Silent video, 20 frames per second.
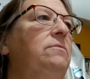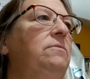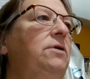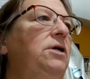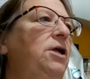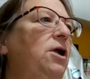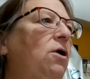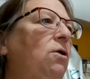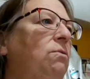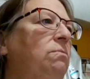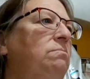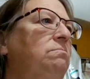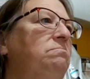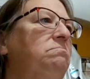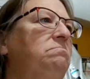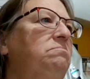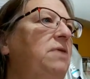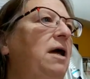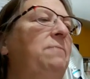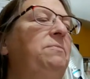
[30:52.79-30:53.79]
You know,
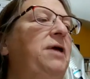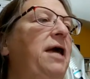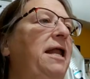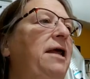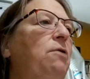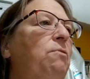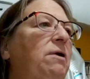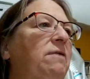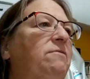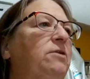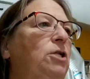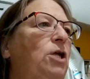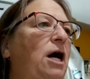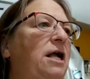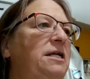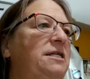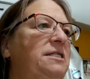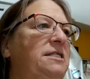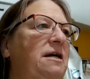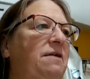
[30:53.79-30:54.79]
I'm getting rid of a lot
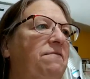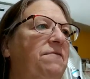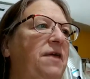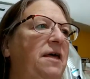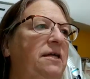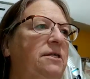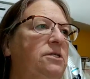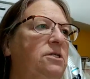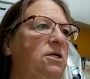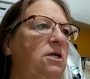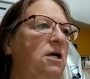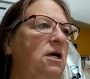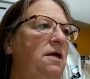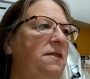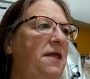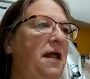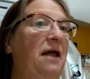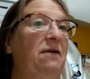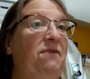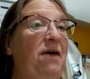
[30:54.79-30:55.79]
of stuff that
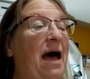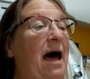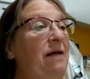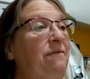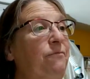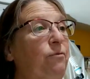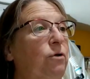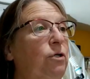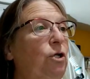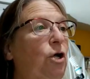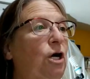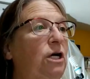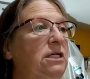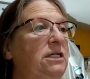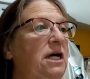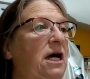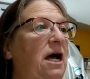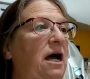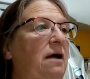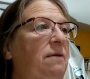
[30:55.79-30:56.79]
I've had for a long
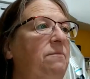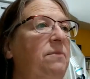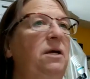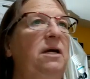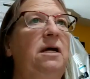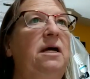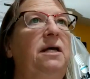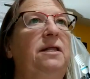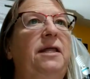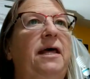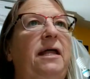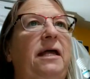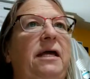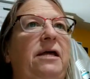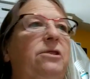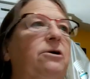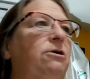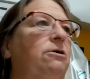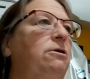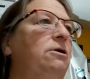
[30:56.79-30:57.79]
time that
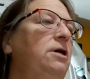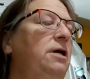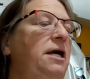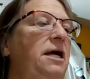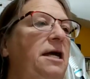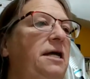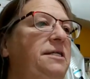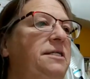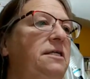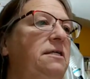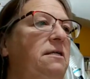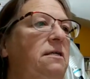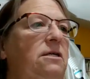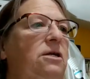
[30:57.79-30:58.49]
either isn't,